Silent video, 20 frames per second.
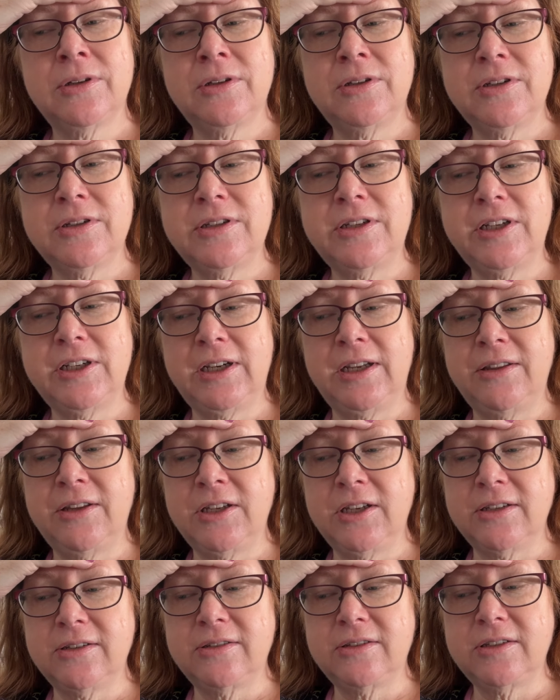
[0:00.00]
Didn't take anything
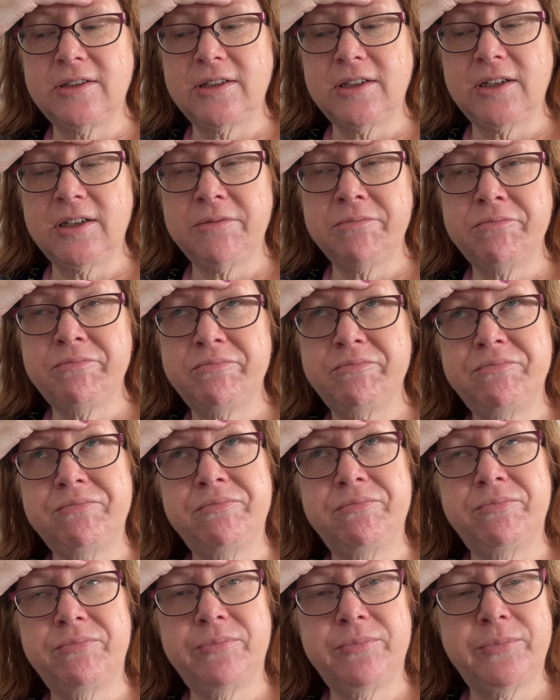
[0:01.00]
yesterday.
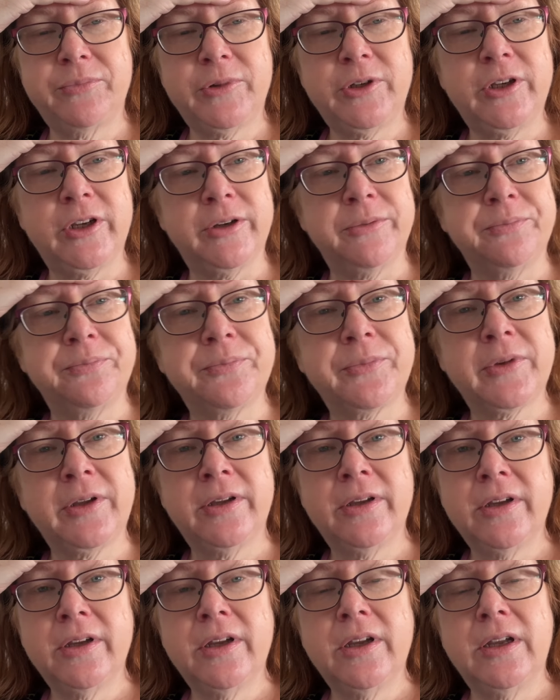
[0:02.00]
Yeah.
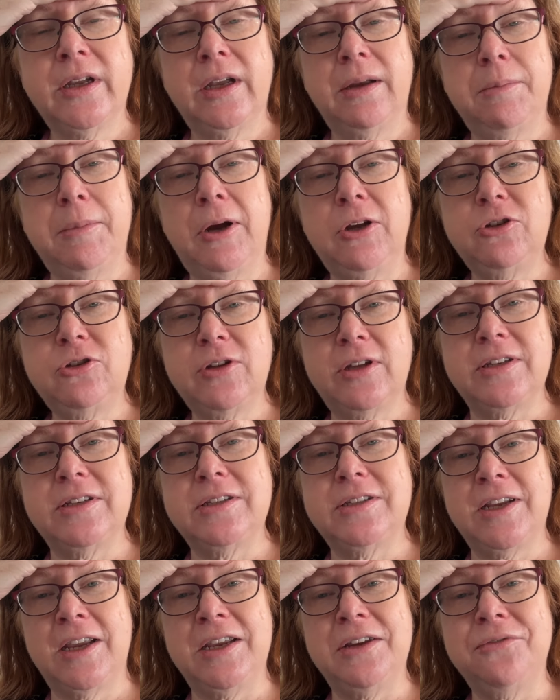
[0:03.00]
I might do that
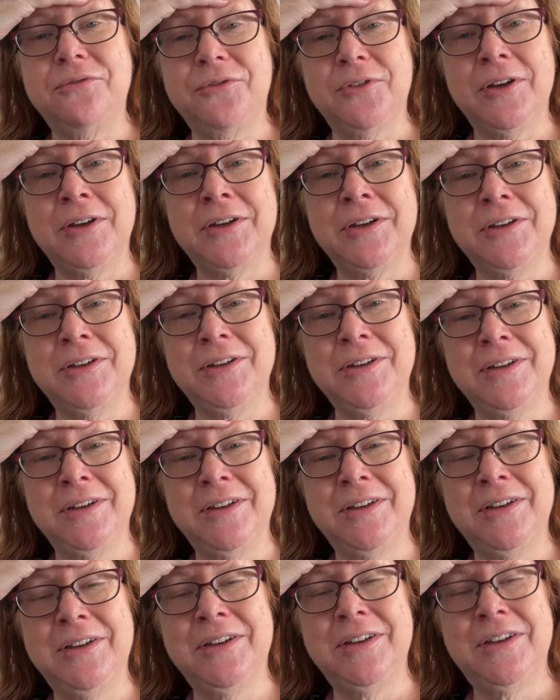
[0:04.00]
today if
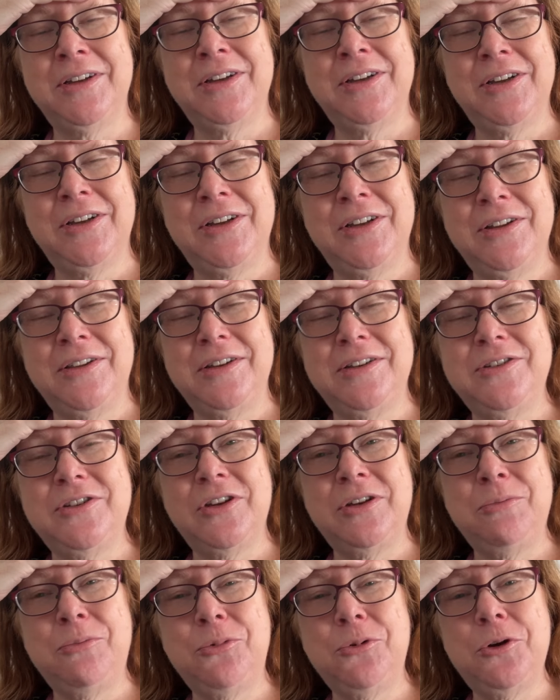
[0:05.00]
things don't
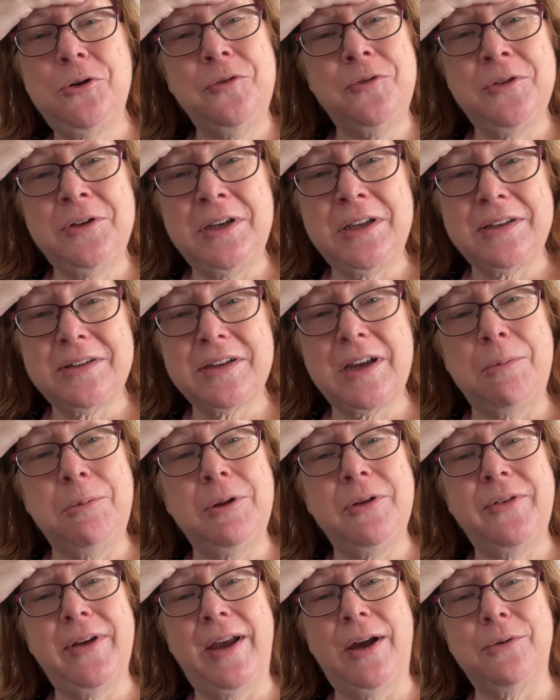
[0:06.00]
improve in the next couple
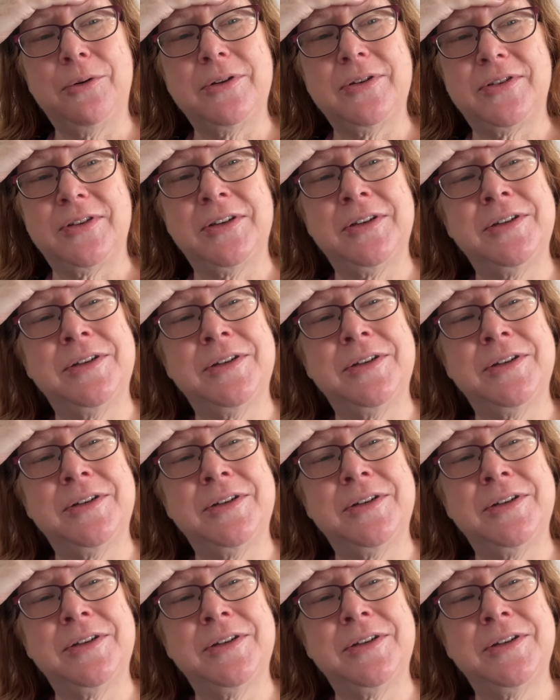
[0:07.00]
of hours.